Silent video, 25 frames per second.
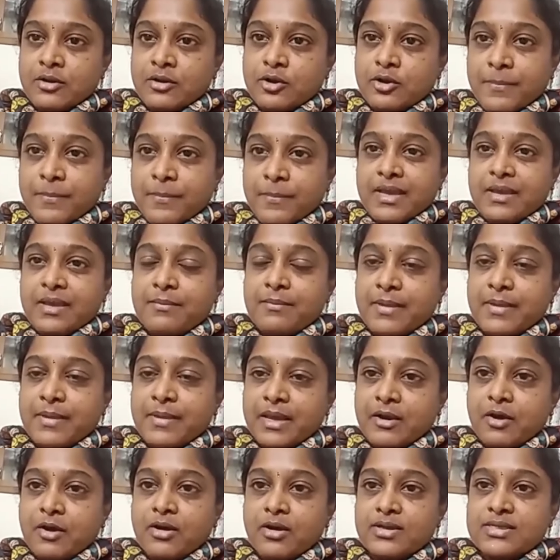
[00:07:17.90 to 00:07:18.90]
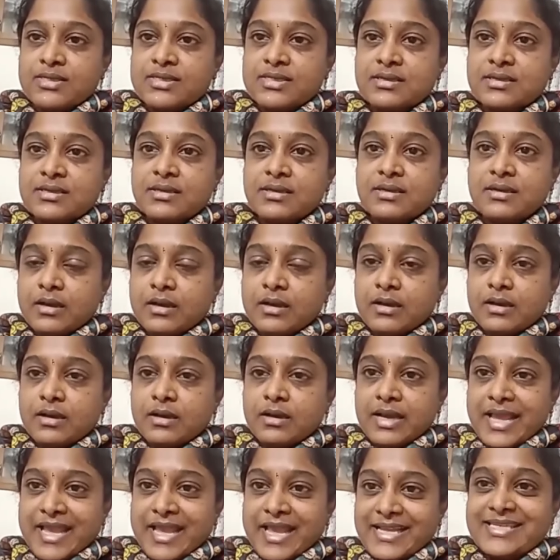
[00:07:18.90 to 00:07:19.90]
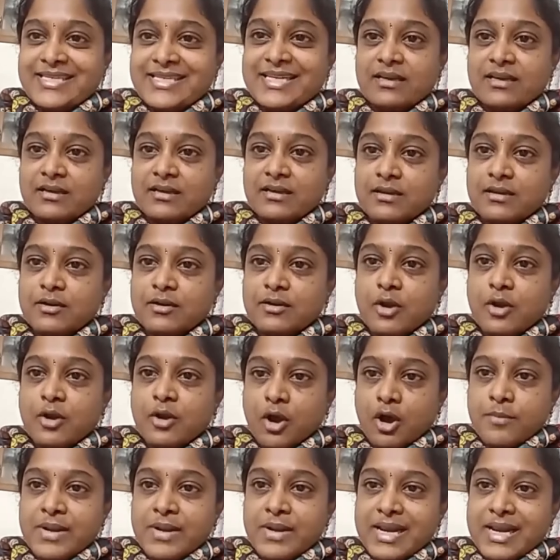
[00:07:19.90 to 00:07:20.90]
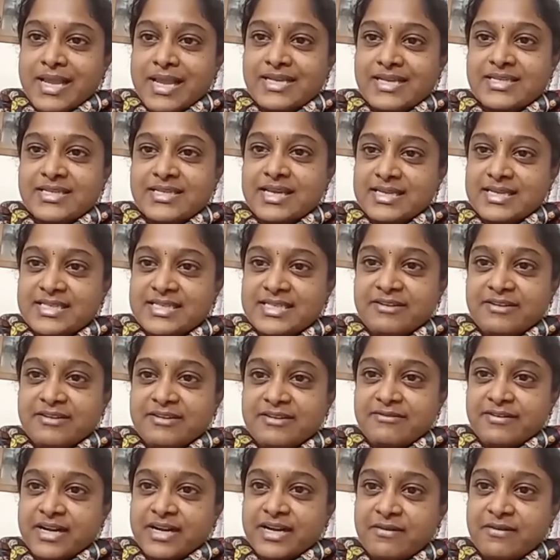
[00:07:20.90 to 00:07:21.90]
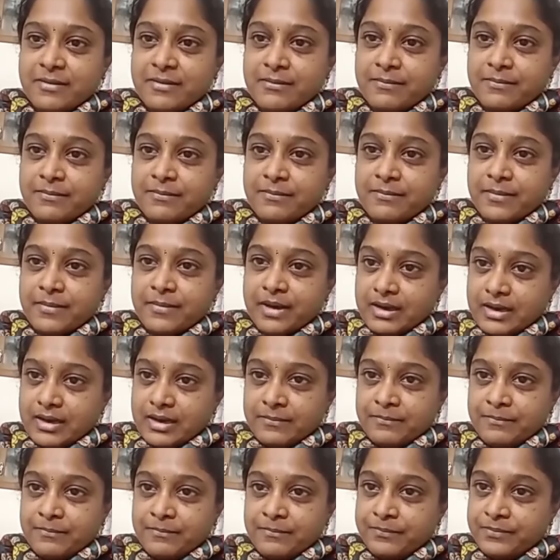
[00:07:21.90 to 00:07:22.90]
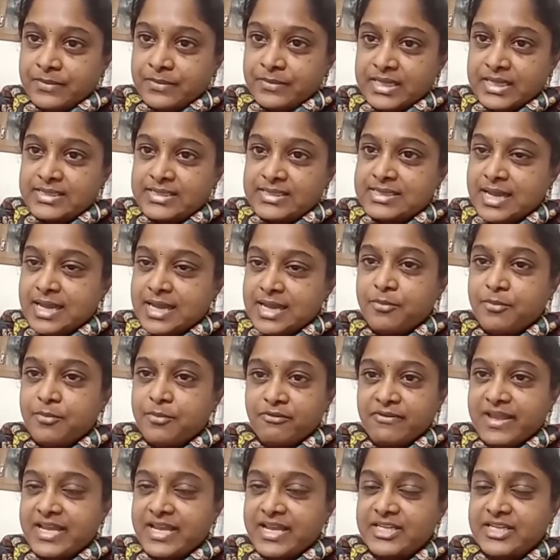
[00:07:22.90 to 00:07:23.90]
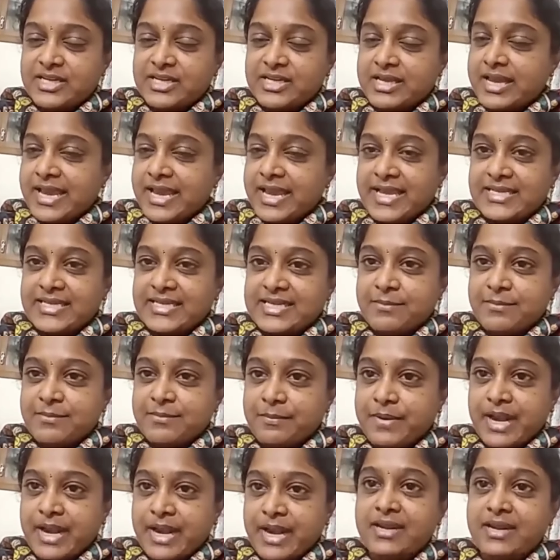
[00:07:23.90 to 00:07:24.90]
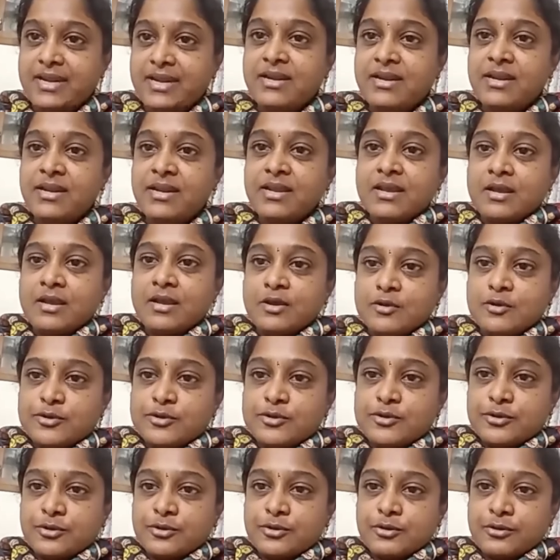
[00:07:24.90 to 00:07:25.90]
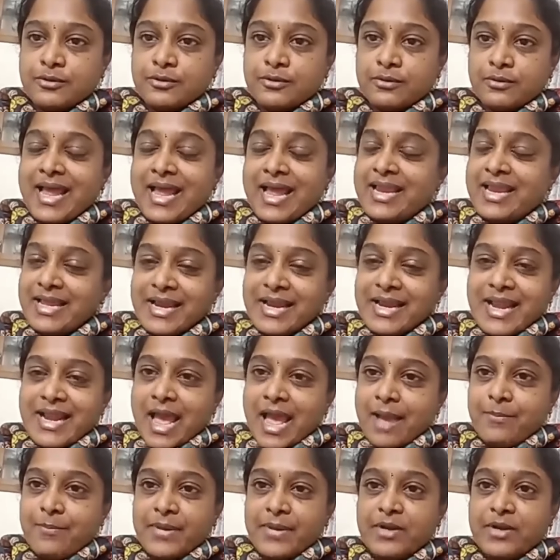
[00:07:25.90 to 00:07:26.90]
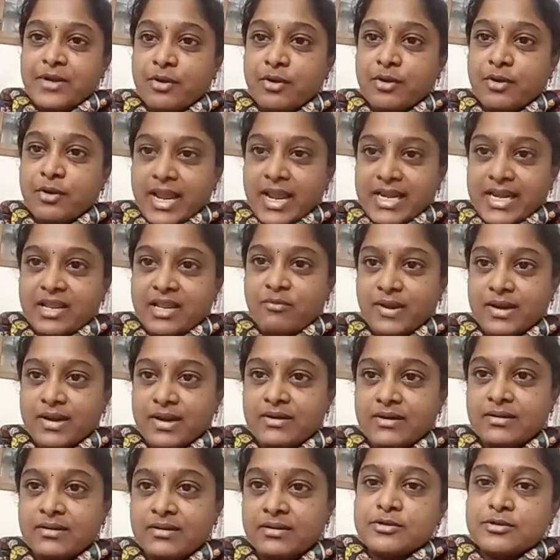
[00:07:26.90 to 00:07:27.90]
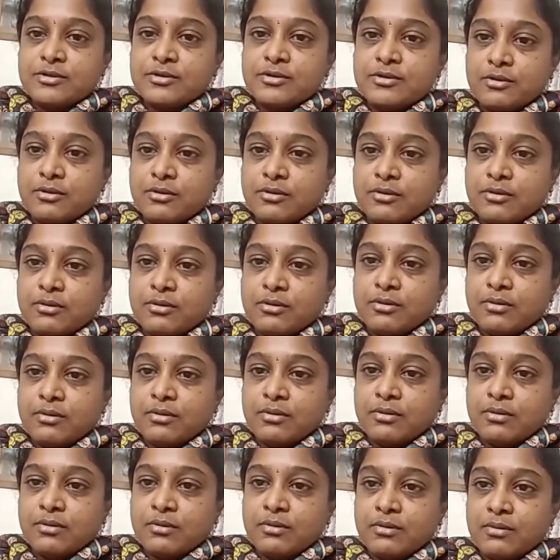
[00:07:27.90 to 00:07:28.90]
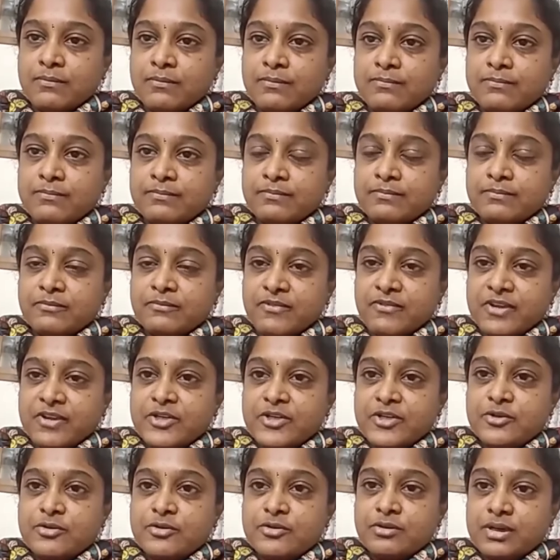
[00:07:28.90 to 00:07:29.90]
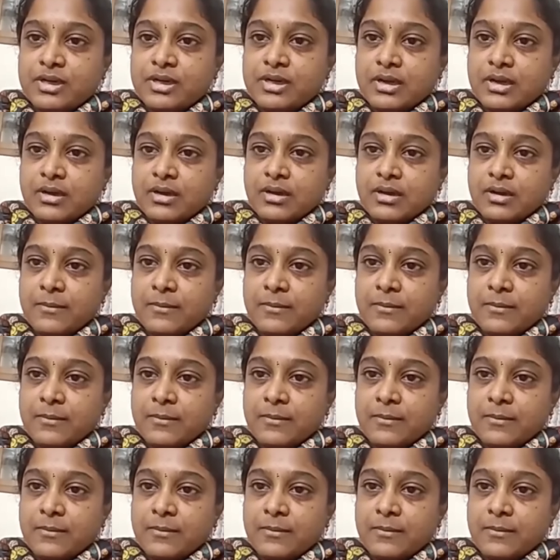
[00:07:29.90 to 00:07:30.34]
topic, because normal aging is different from this type of aging brain. So it can happen to anyone. So we should